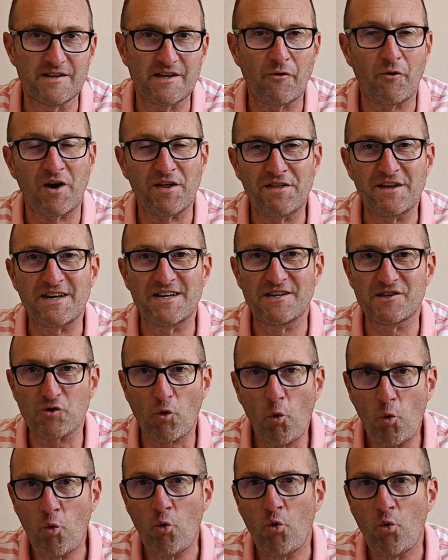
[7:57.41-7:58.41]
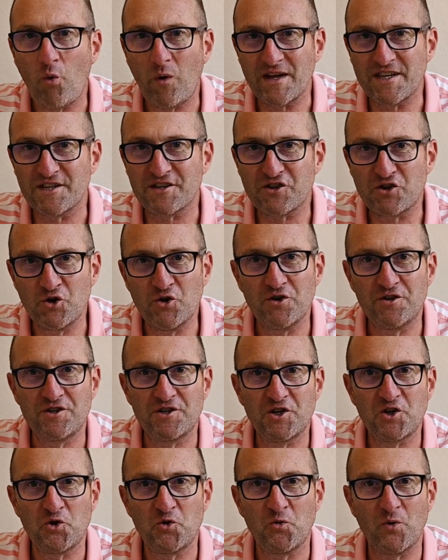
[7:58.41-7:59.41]
So I think it's always
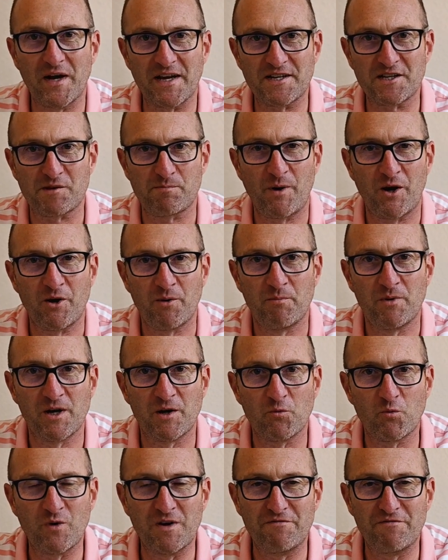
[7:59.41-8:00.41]
good to experiment